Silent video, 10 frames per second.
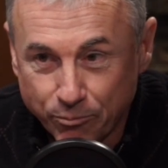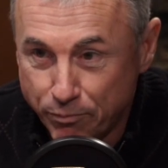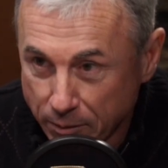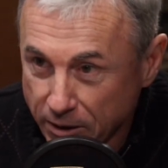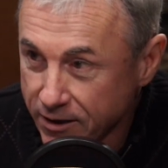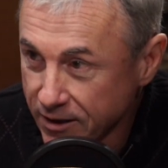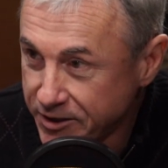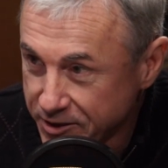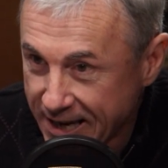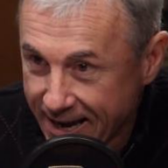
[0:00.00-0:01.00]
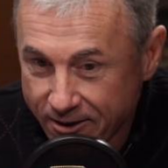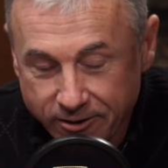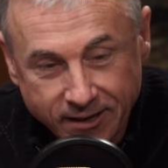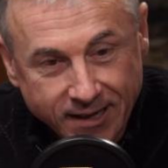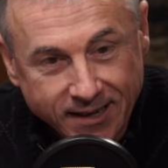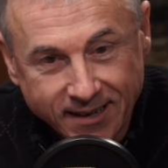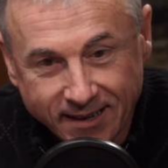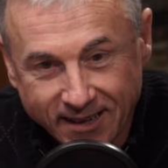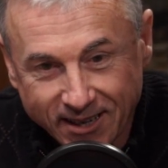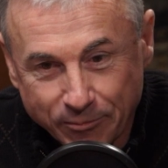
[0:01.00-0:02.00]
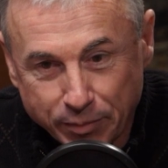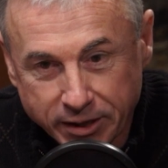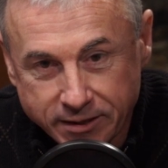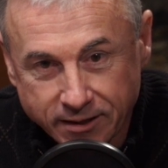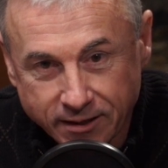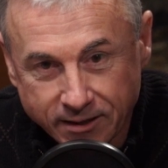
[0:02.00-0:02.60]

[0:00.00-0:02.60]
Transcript: biblically sound, but